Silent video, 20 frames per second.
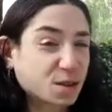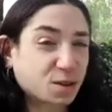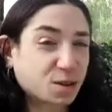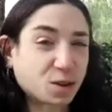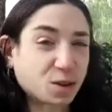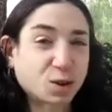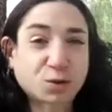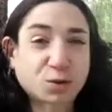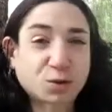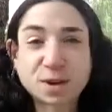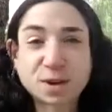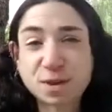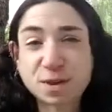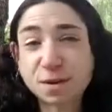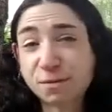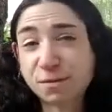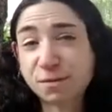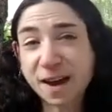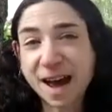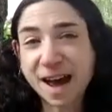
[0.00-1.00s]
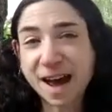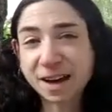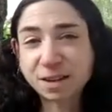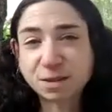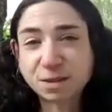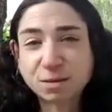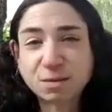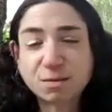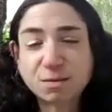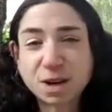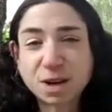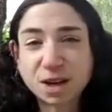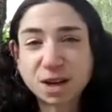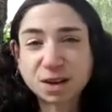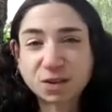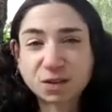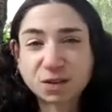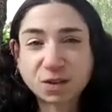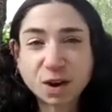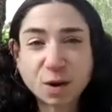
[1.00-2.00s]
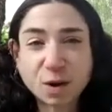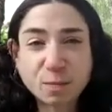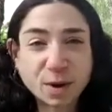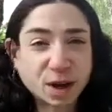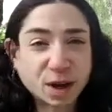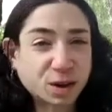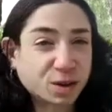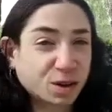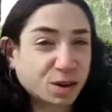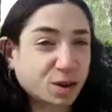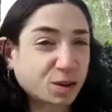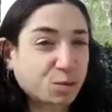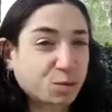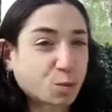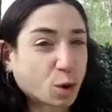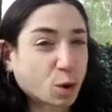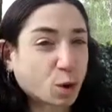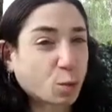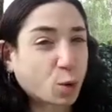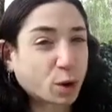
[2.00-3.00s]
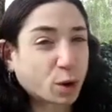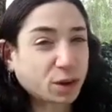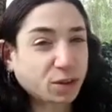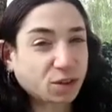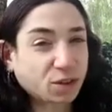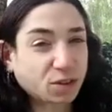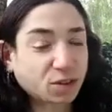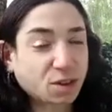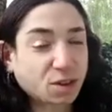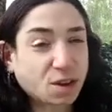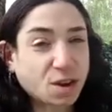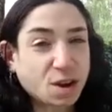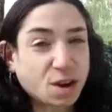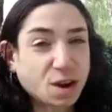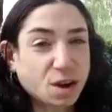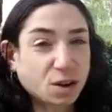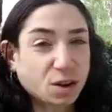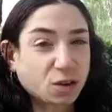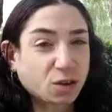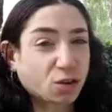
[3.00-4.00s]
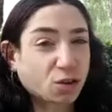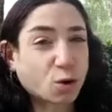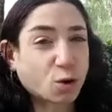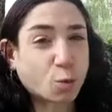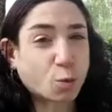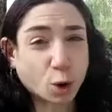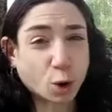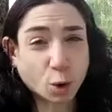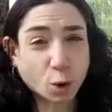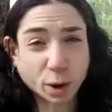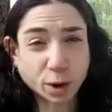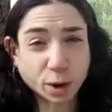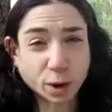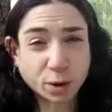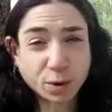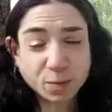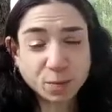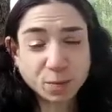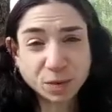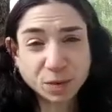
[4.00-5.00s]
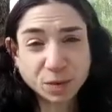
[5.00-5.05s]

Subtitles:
usually the fat makes a baked good more moist, so more oil.